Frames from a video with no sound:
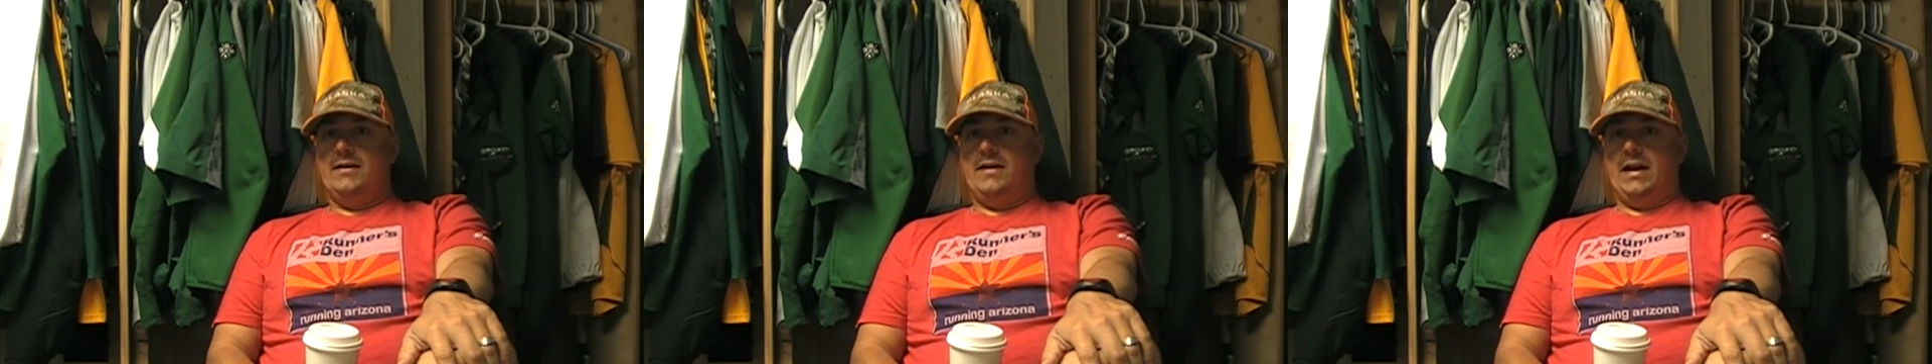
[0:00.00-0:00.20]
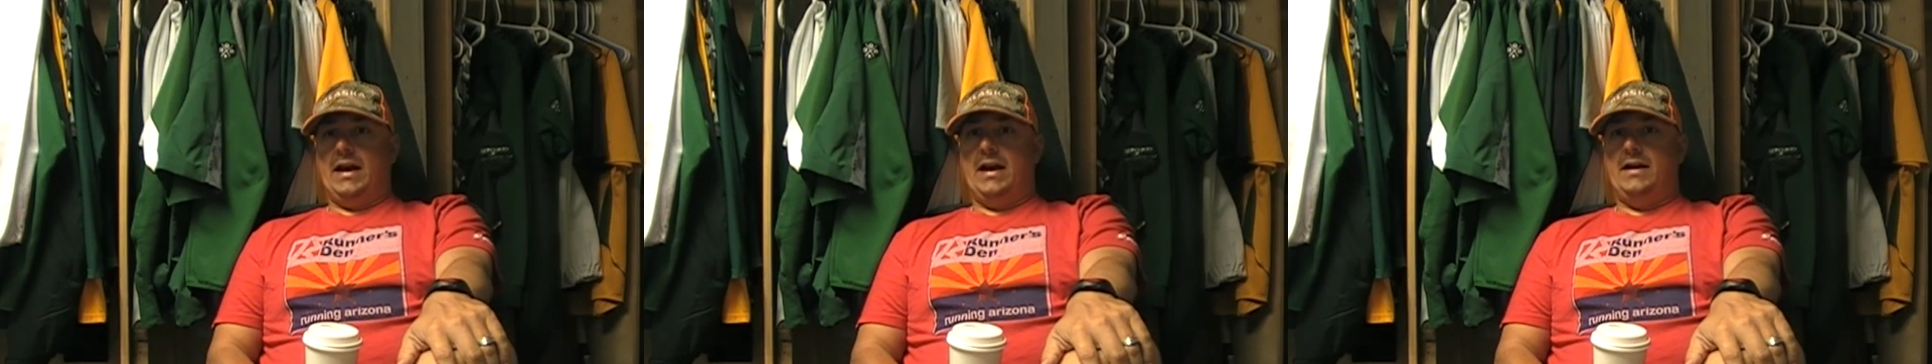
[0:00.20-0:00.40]

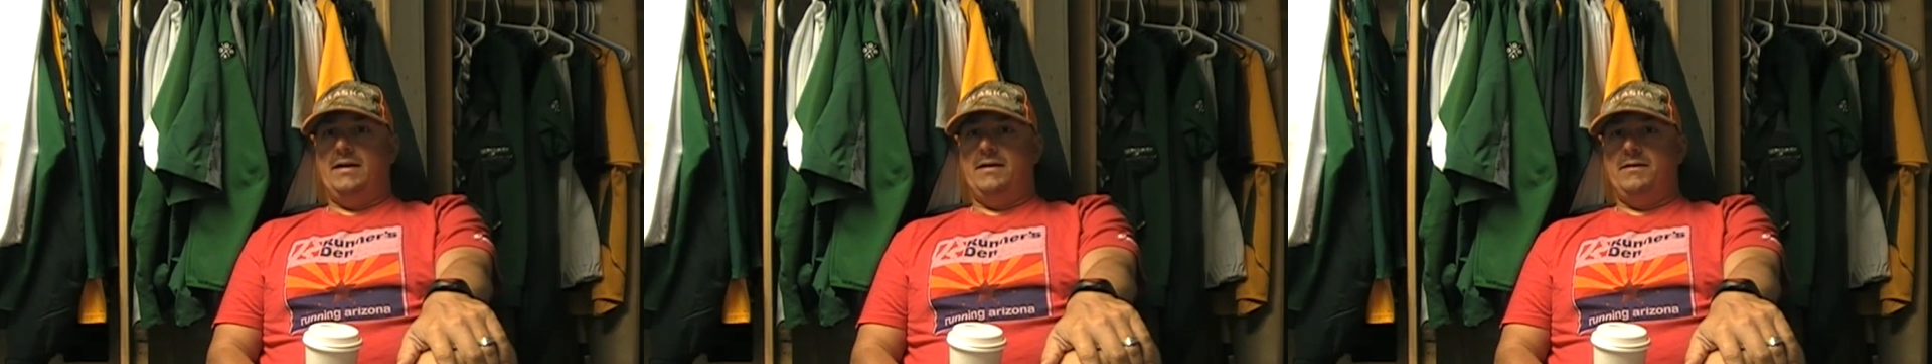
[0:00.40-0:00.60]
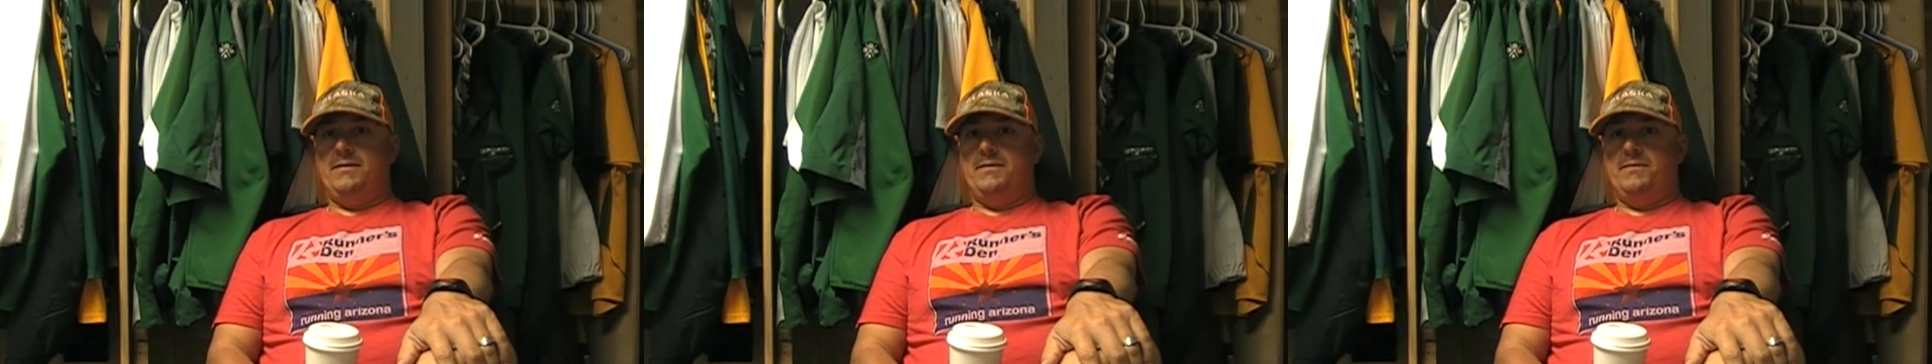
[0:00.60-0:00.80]

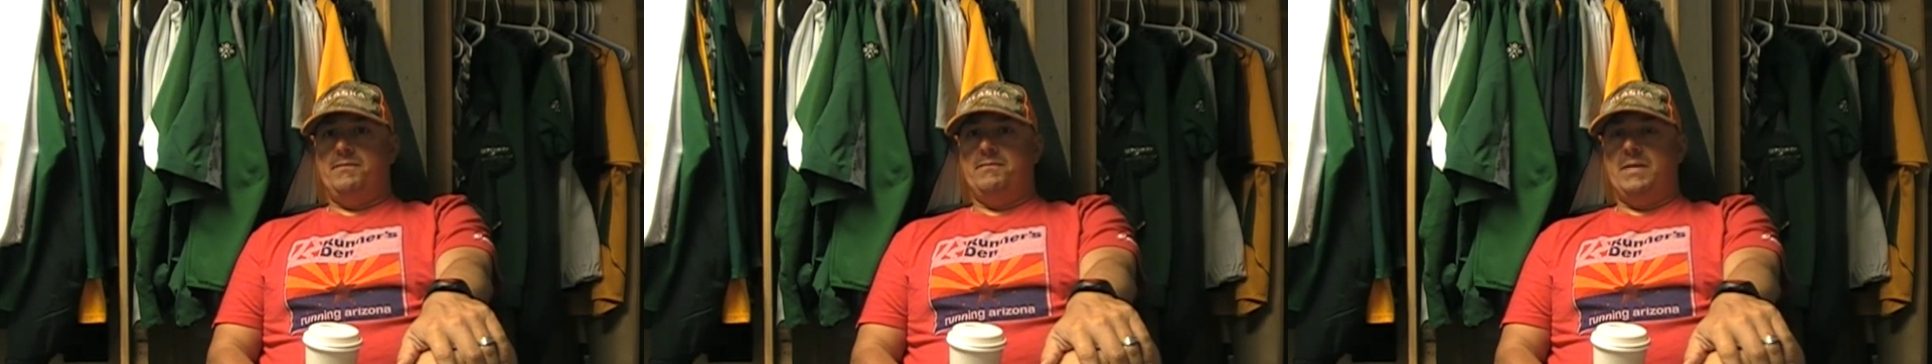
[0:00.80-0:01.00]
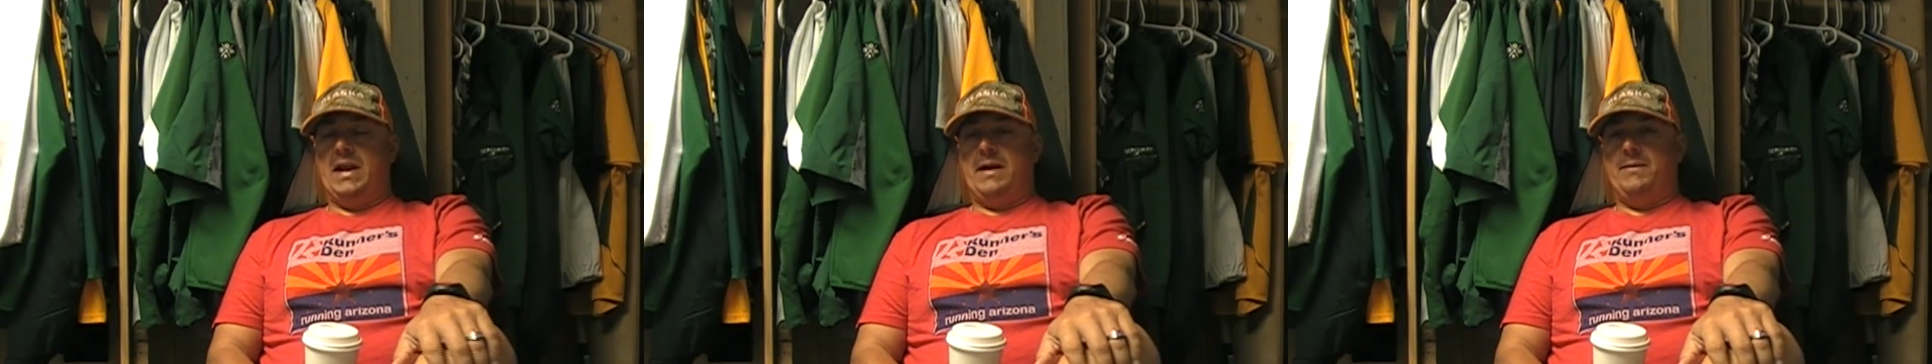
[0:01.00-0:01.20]
that
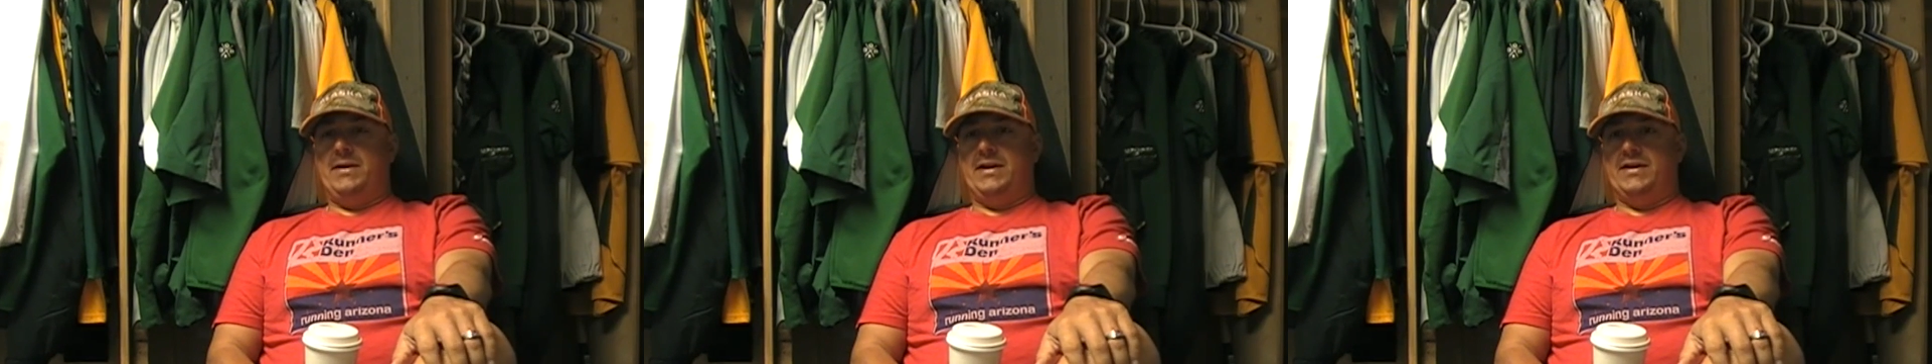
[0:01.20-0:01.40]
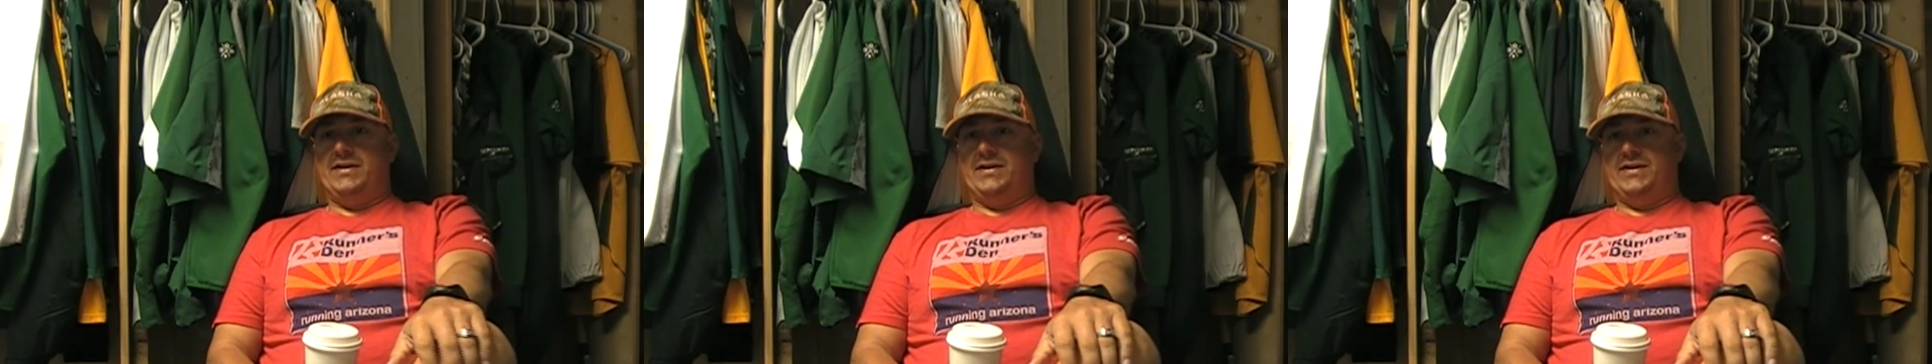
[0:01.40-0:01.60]

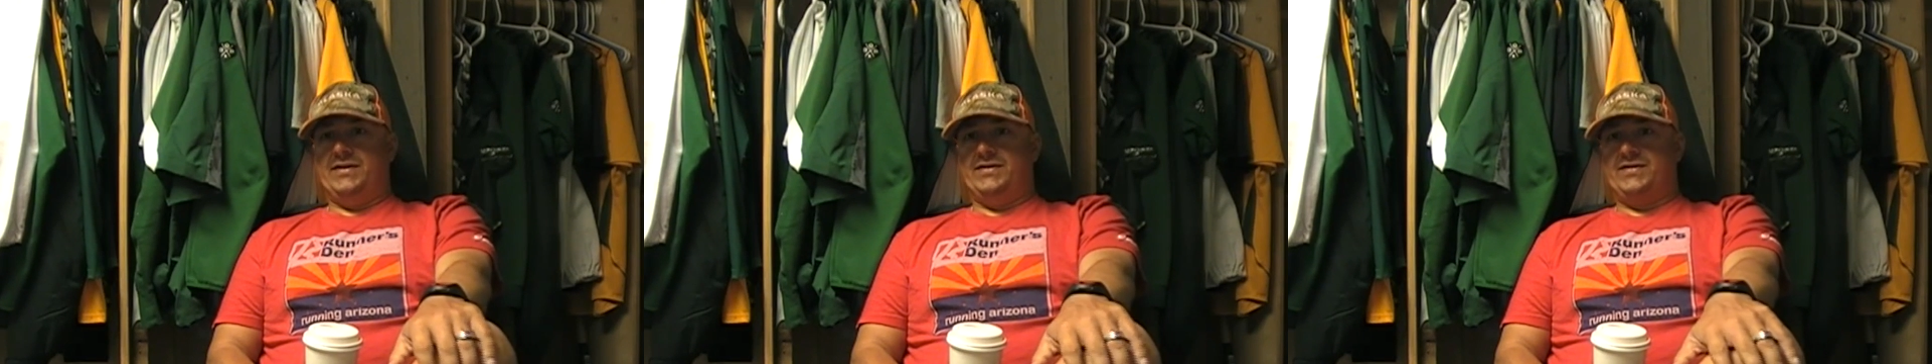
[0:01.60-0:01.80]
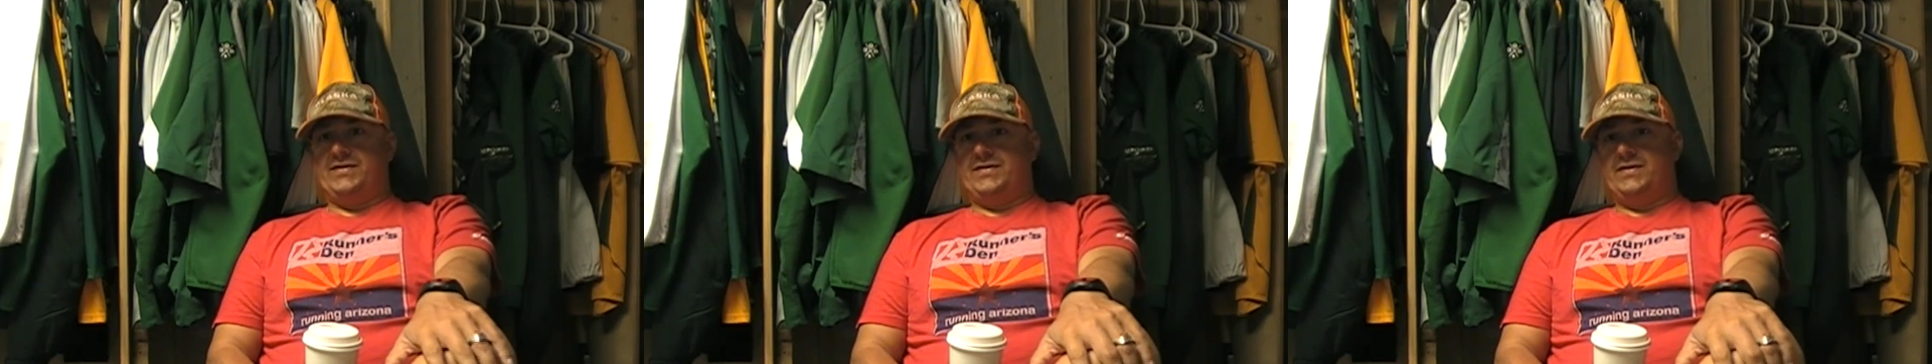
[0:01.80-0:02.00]
maybe
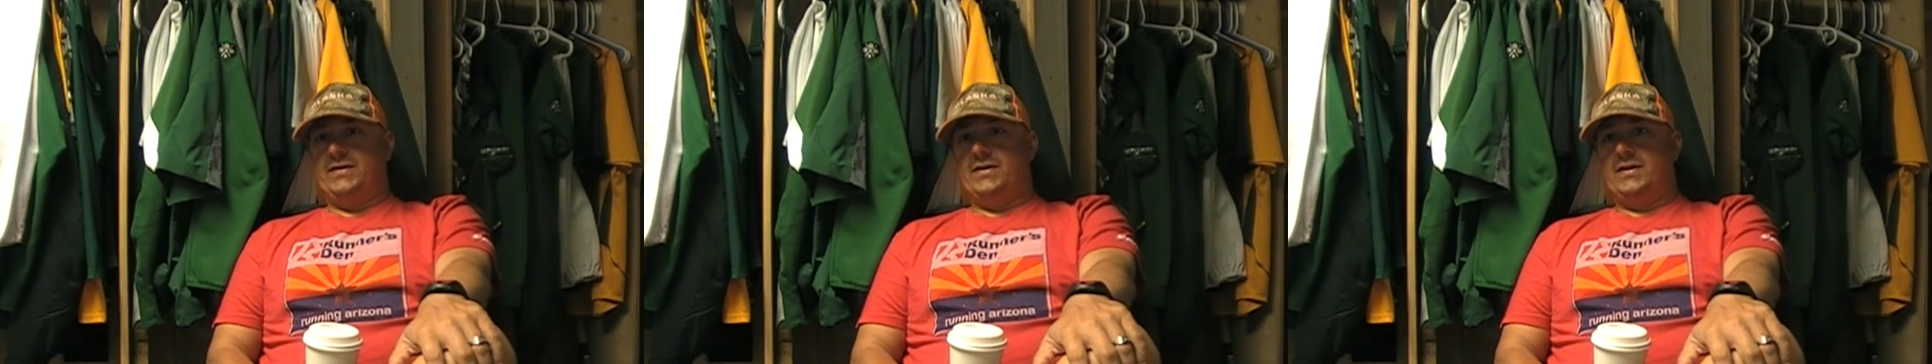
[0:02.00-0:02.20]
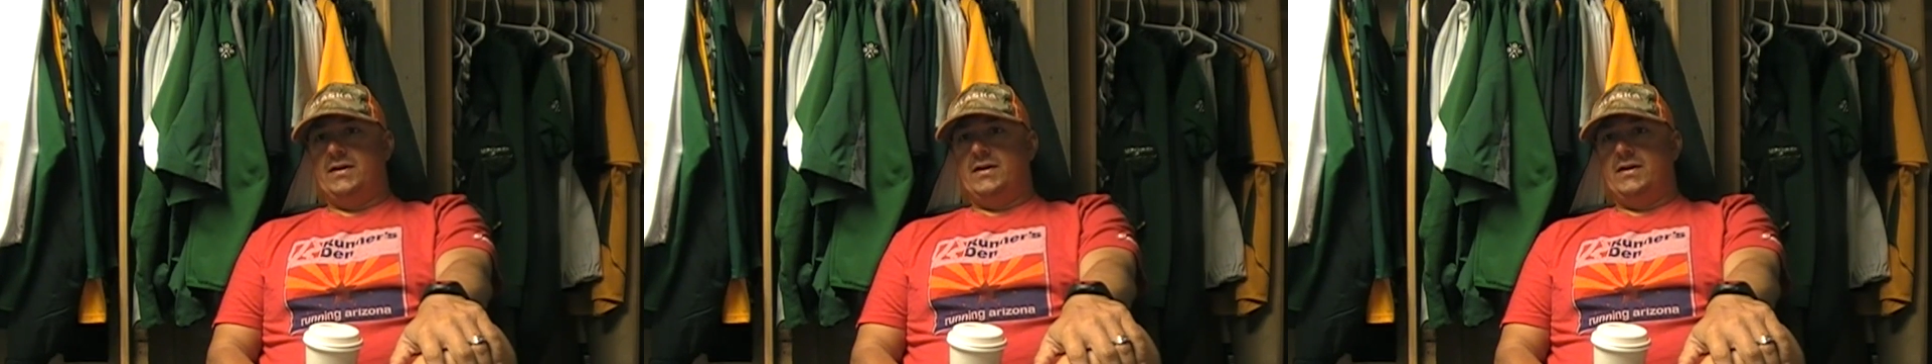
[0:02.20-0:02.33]
is